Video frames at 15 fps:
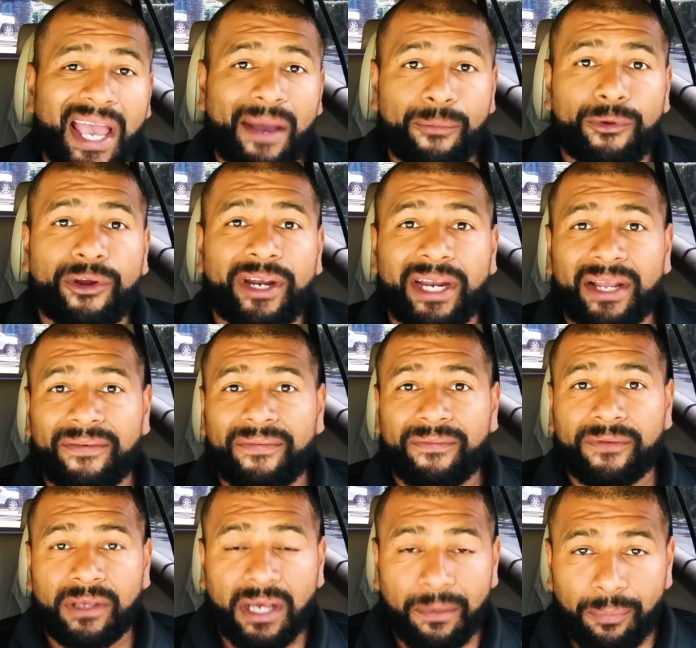and would in a
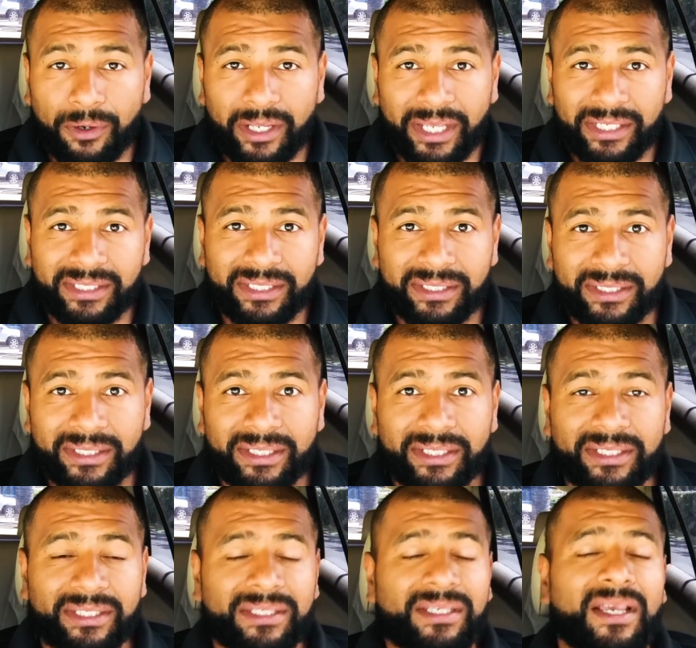couple of
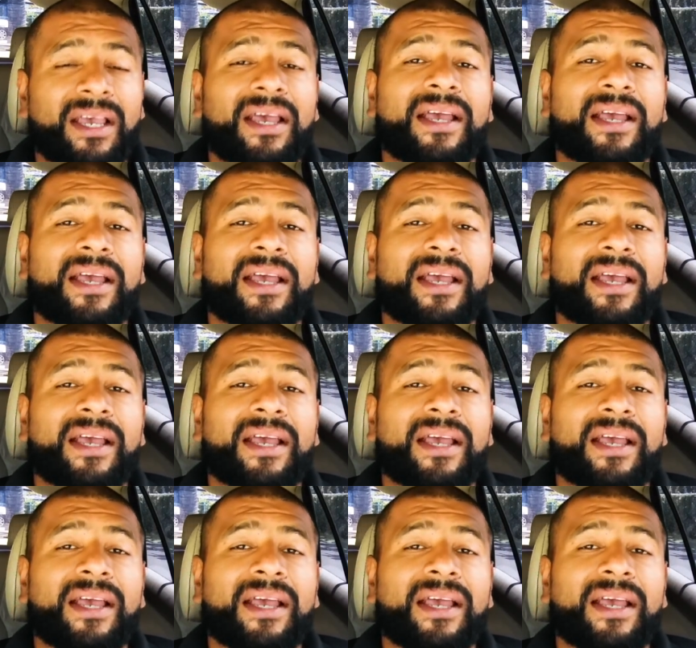instances